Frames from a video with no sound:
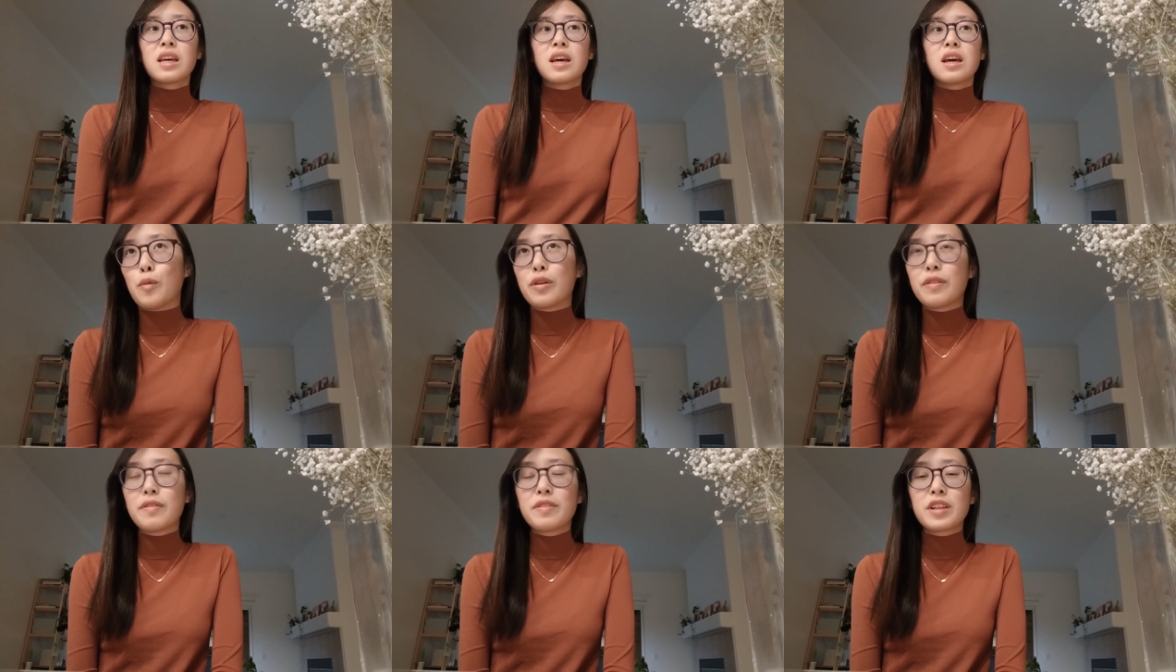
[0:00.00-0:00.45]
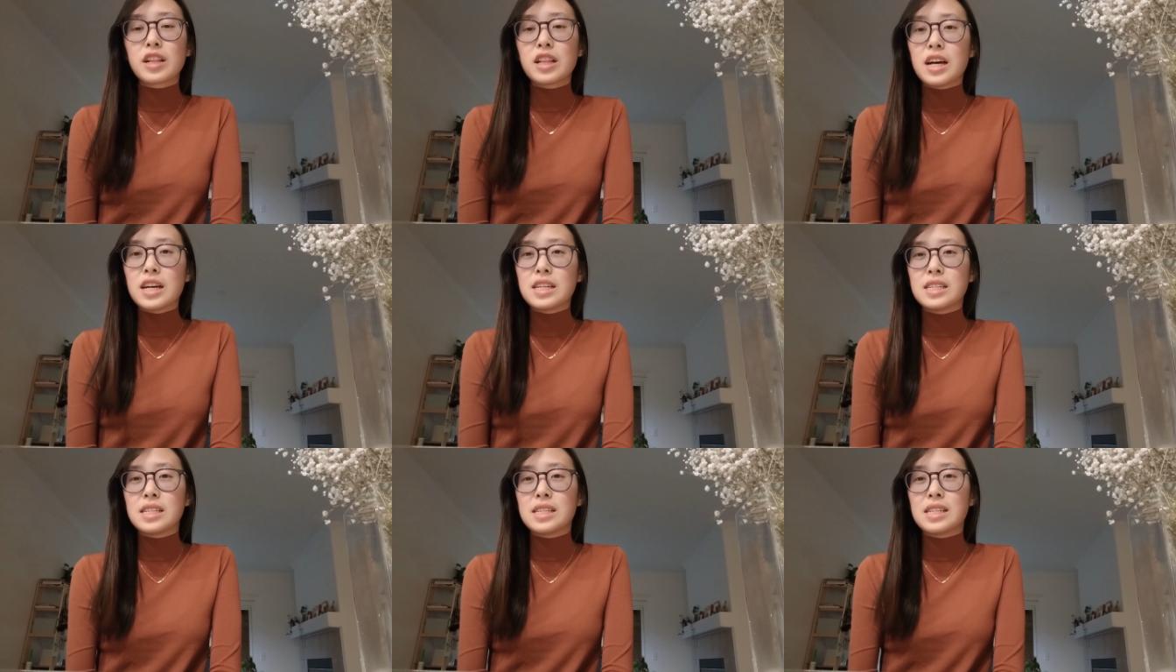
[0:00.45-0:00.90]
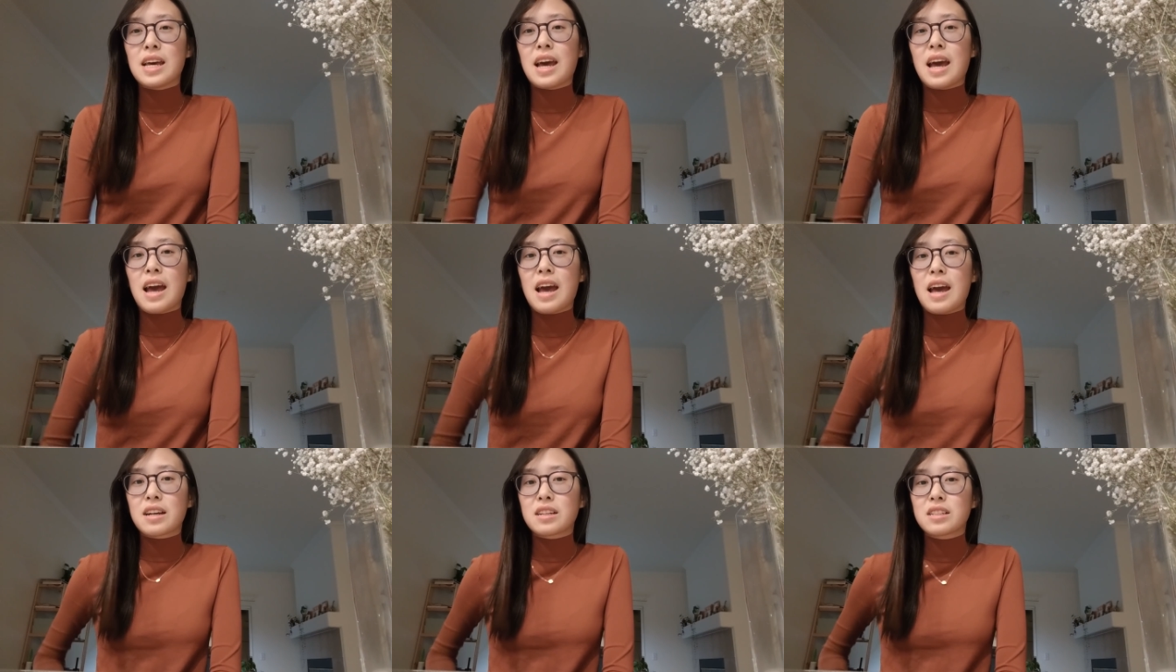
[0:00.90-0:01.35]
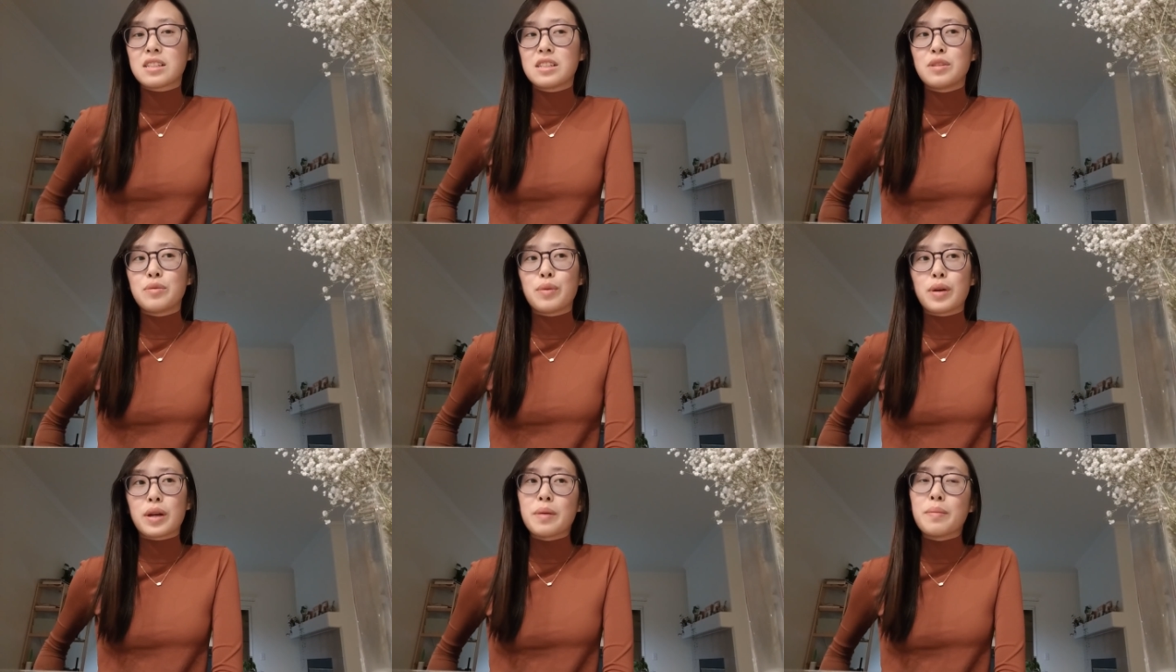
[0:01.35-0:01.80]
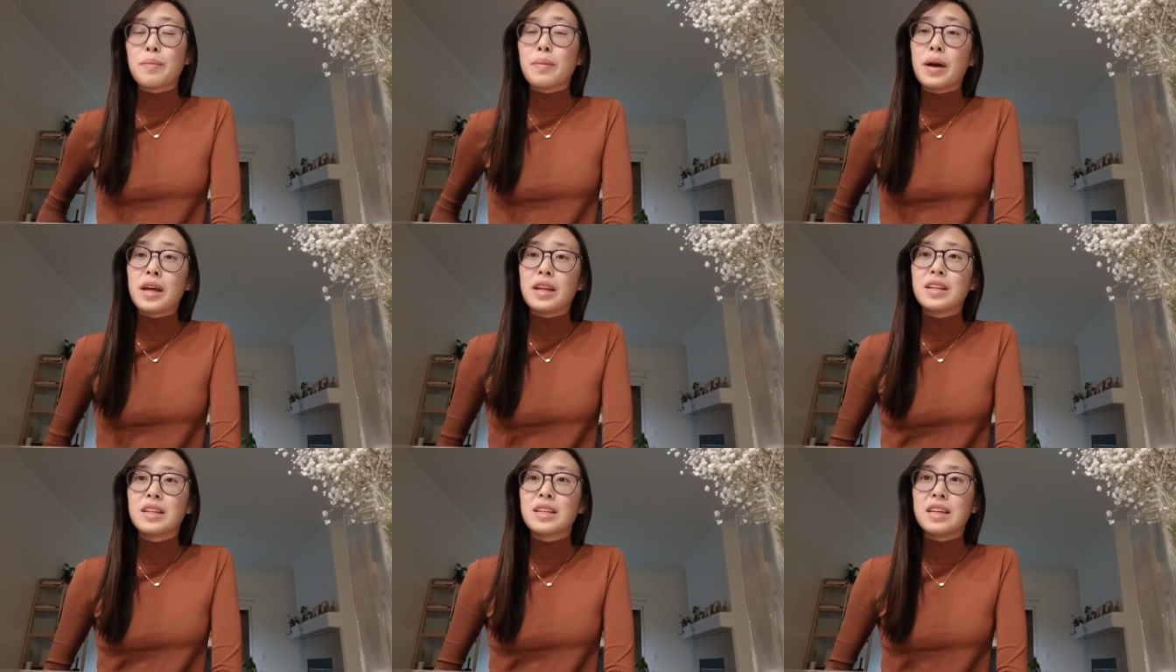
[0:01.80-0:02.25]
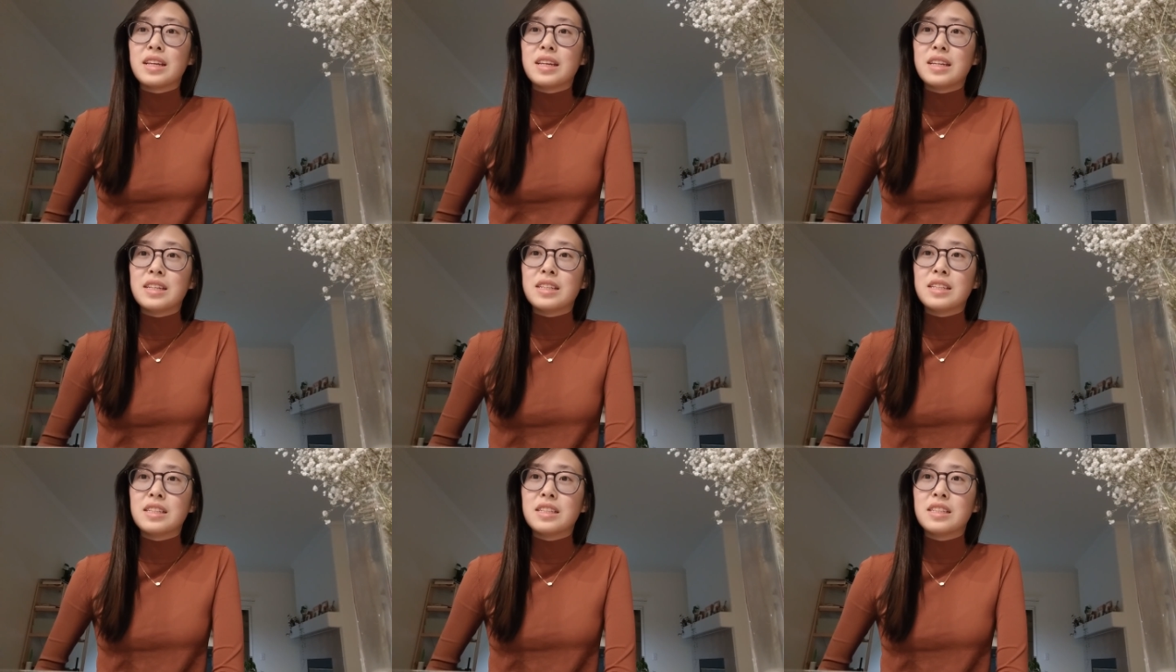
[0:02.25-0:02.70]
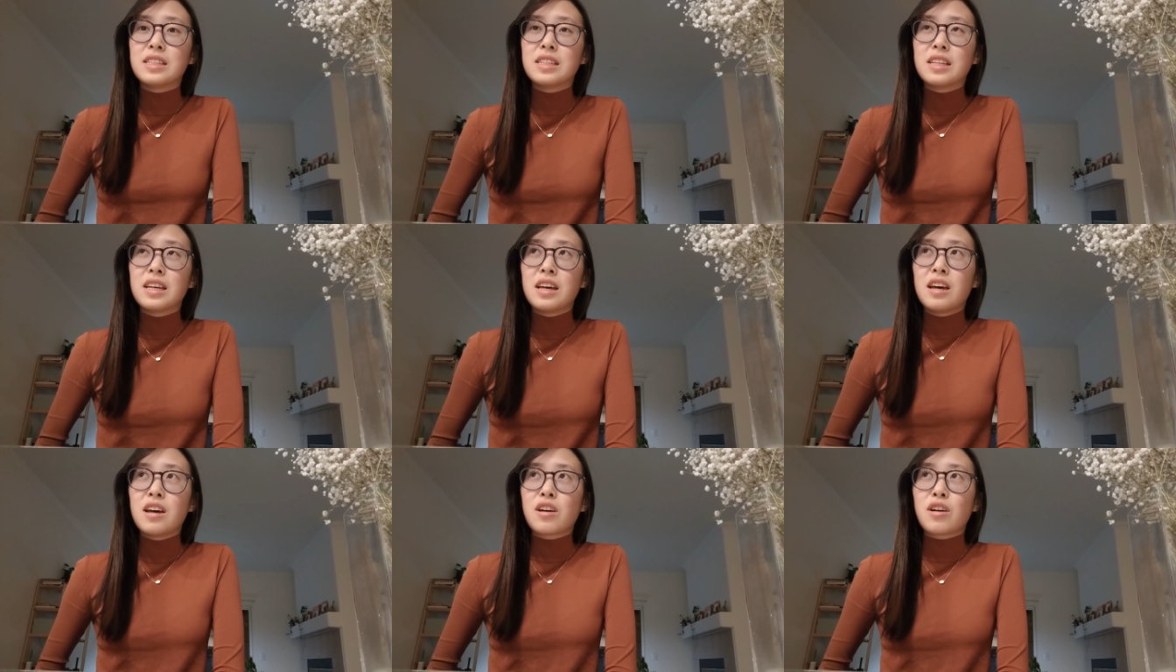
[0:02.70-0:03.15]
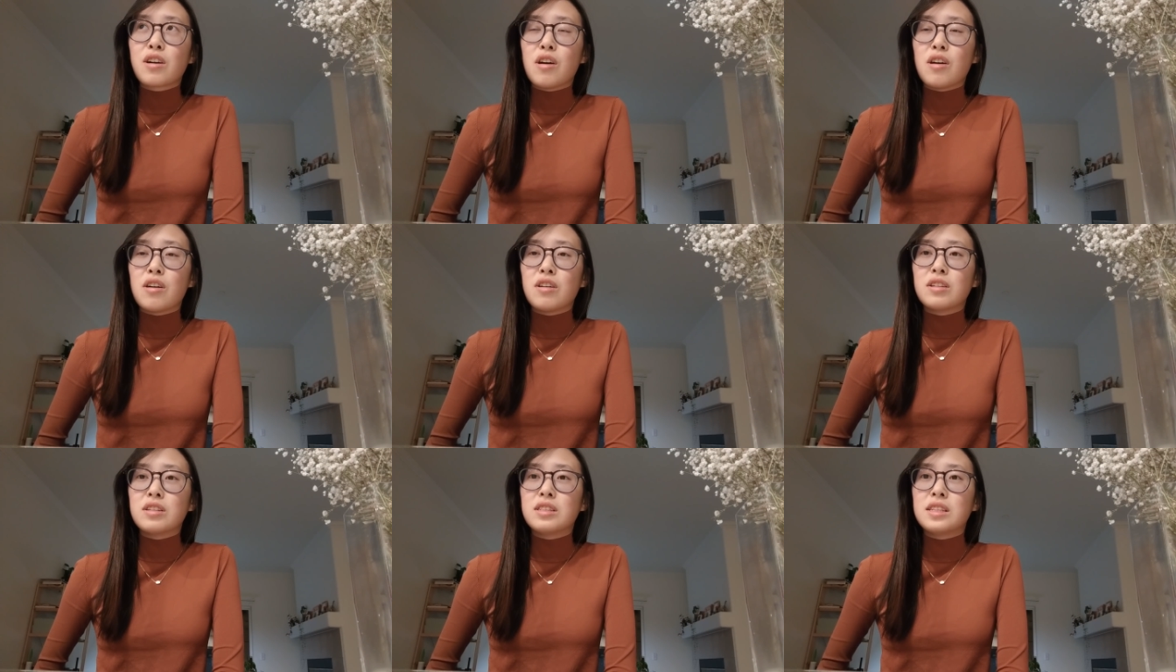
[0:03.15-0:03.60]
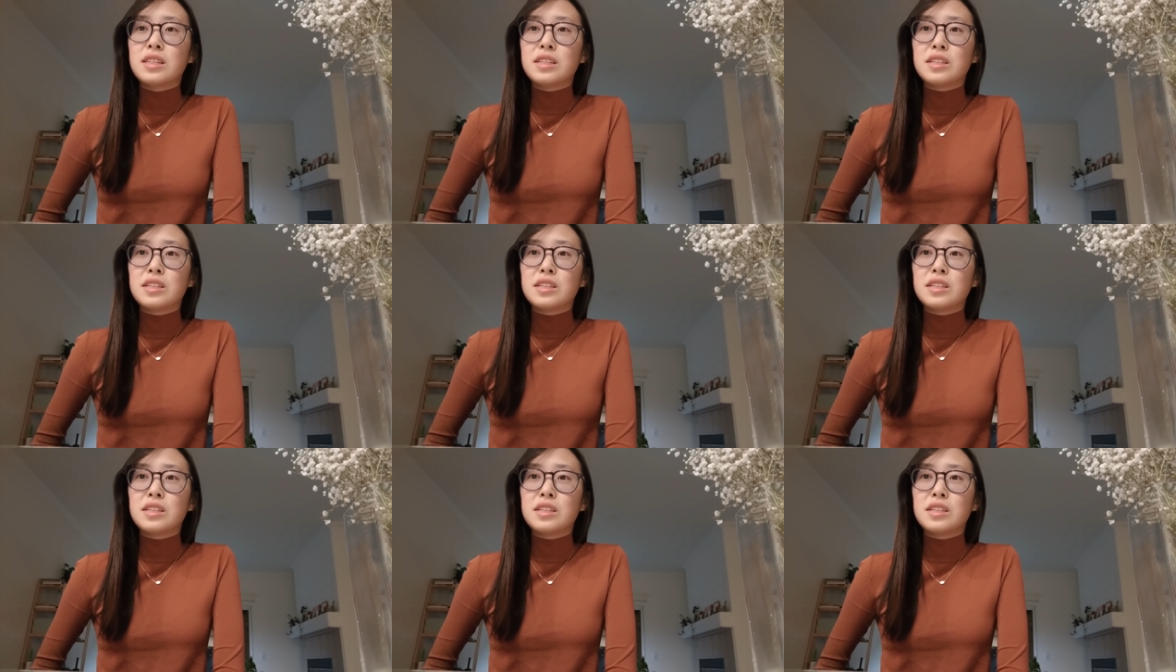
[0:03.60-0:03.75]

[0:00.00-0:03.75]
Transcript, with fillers: One of the classes that I actually recommend is called